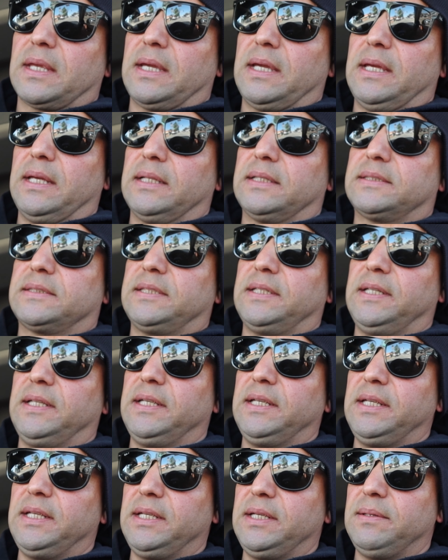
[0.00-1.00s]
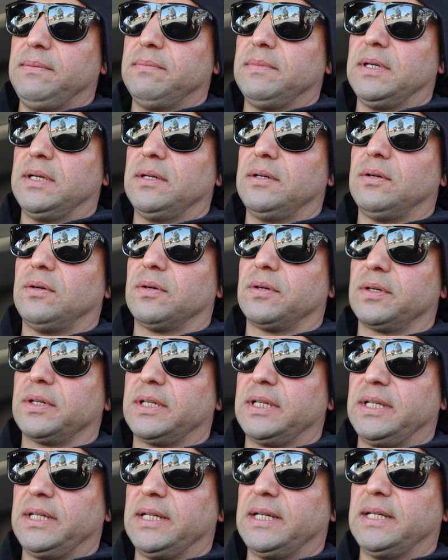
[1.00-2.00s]
a team
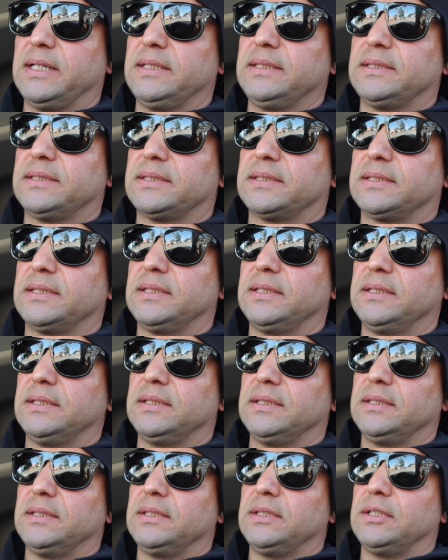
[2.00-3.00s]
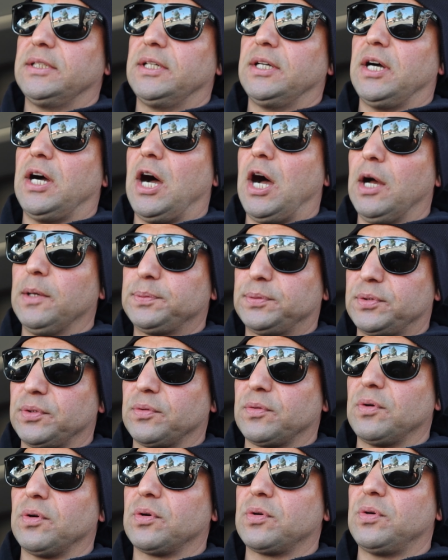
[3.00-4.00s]
organized
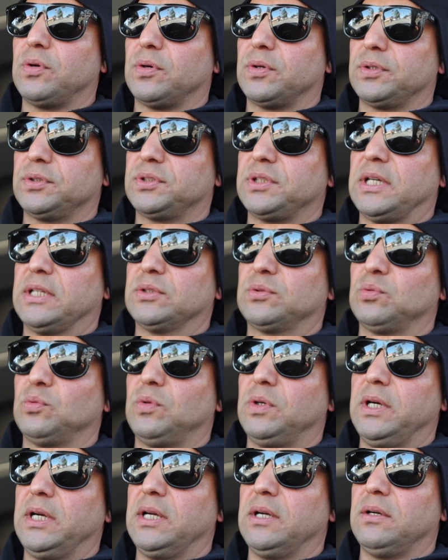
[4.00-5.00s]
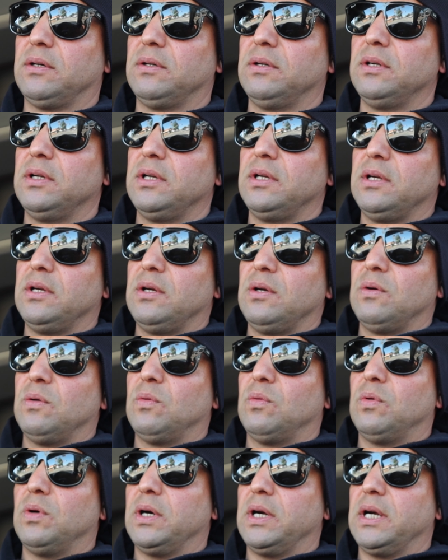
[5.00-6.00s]
obstacle course as well,
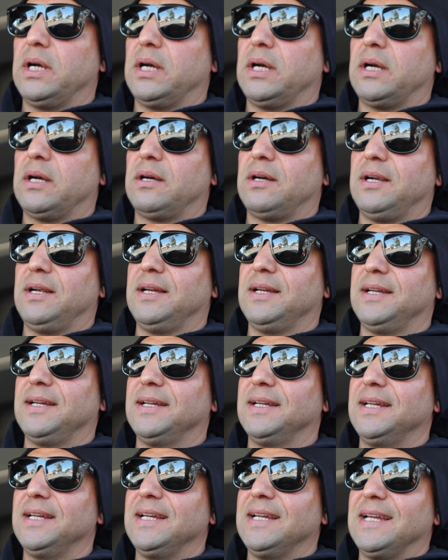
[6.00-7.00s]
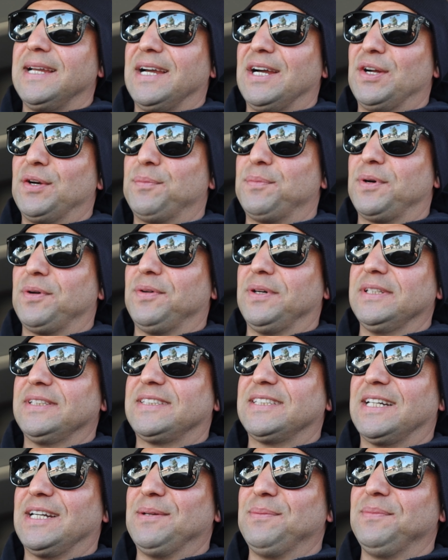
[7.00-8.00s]
where I remember one
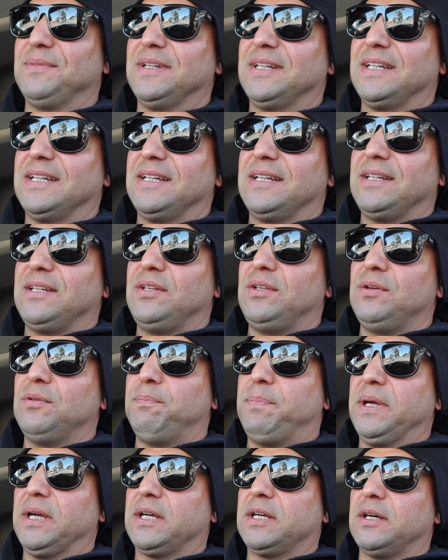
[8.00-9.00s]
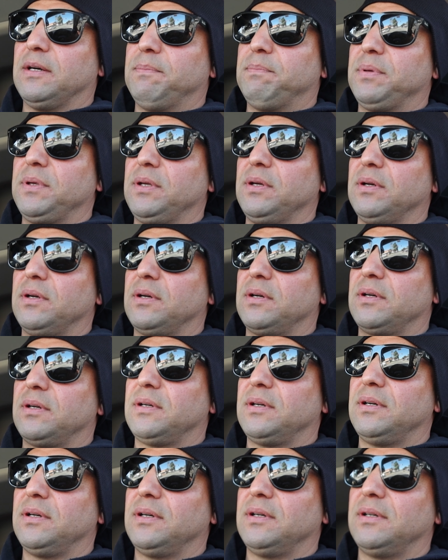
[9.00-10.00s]
time you pick up
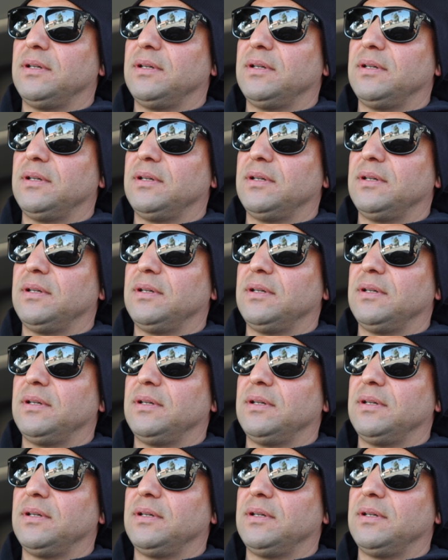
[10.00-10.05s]
your